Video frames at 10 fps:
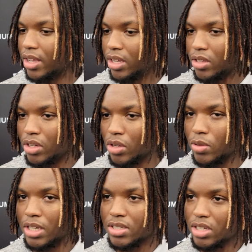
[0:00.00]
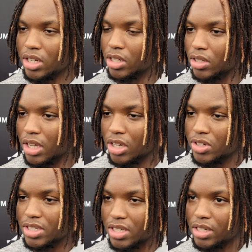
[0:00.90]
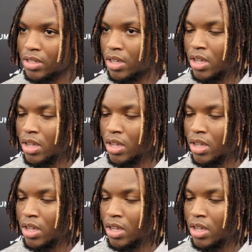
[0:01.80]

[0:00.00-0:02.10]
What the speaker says: and you know, as the increasing